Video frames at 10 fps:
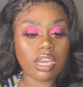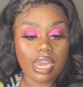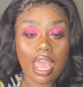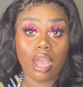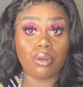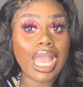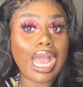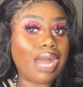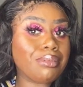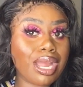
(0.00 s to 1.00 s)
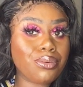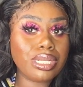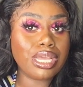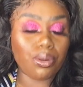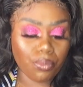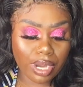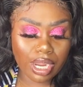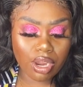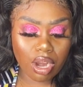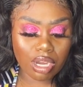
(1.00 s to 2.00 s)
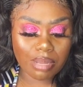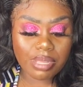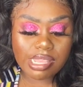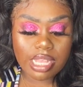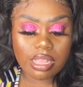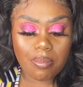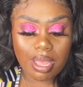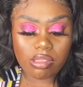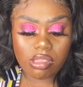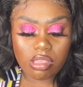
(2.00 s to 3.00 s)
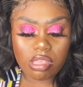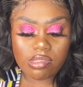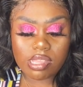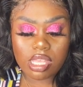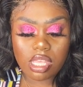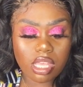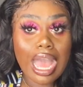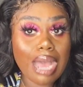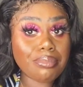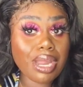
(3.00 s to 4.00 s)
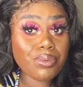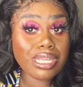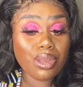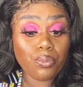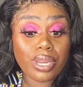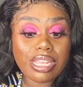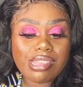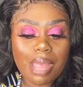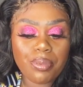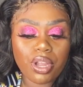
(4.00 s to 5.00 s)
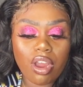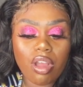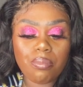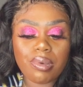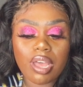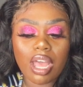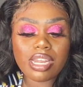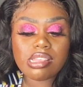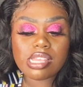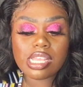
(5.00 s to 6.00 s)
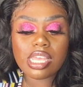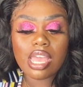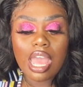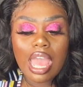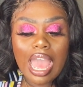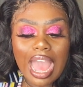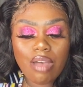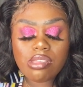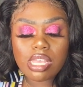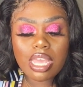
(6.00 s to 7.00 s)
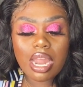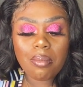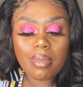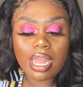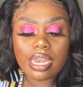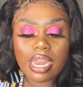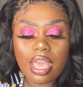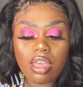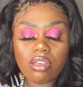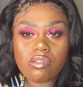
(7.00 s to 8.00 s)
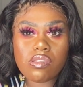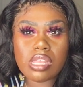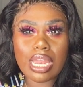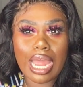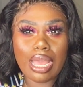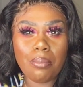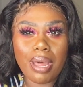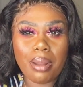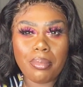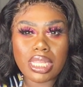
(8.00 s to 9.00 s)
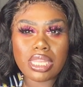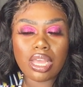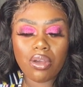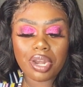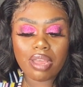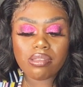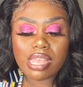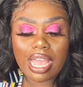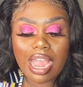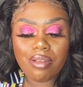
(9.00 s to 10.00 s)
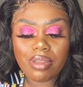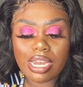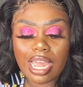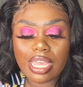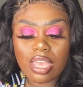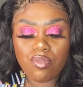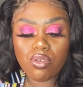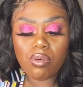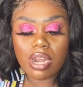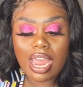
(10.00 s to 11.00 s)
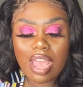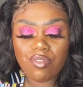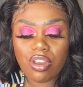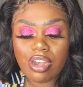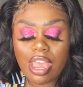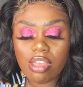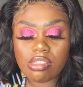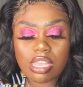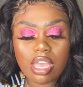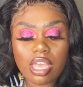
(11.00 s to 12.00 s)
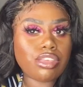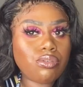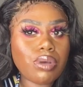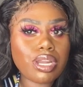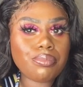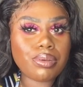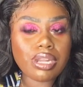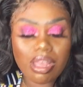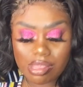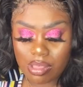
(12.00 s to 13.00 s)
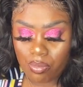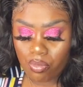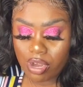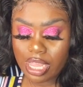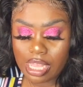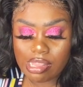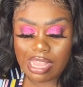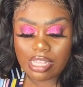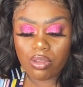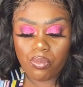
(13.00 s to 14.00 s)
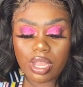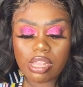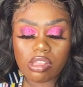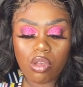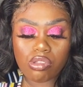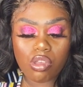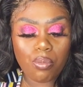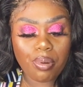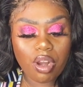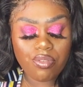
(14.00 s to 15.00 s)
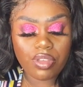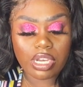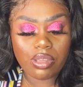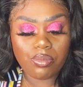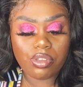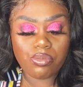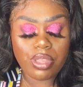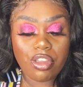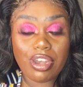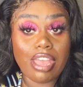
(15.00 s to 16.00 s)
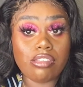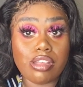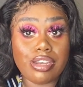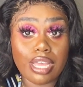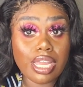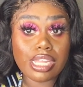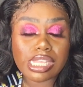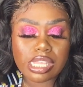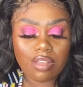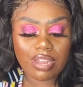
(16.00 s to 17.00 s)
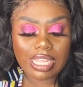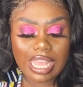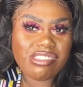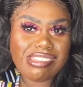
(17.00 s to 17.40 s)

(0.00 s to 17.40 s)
Now, I'm not really a ring girl. Let me take them out so you can see. I'm not really a ring type of girl, but honestly, I was looking at my nails like about a month ago, and I was like, Irene, like, if you want to have your nails done, you want to put on some rings. Like, the rings go so perfectly with when your nails are done and stuff like that.